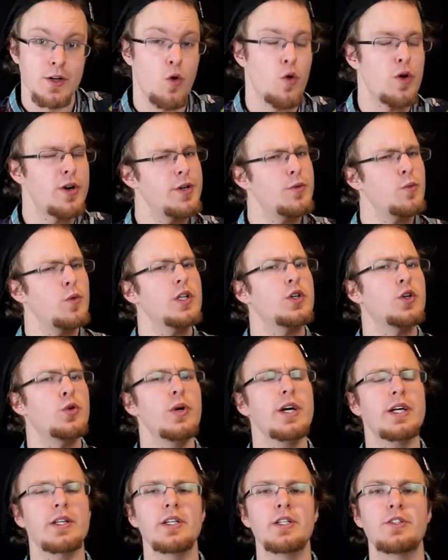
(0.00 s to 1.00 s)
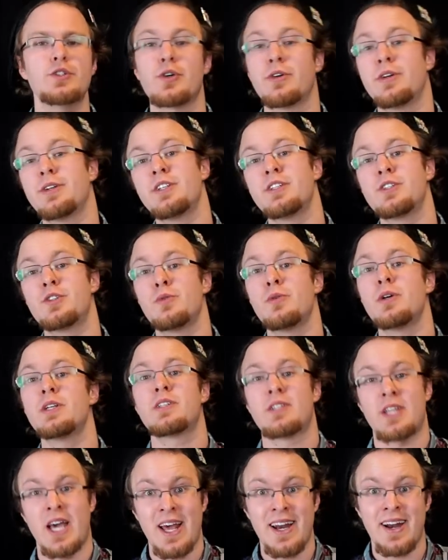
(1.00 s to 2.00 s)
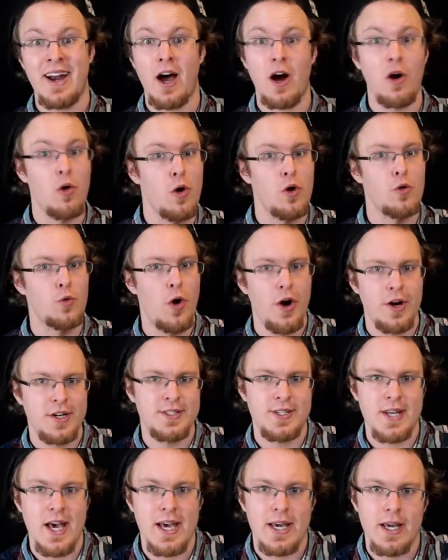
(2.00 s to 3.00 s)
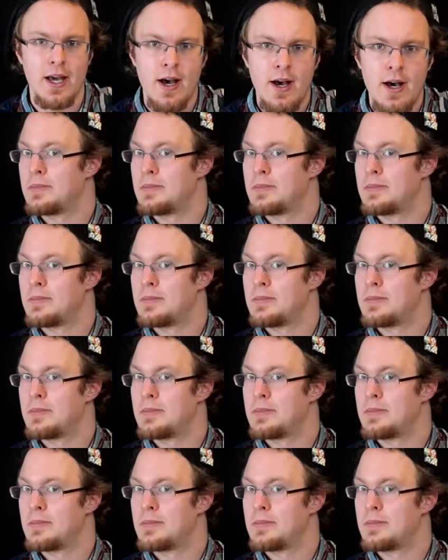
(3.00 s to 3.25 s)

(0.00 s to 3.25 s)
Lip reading: or it will quickly turn into a 10-hour workday,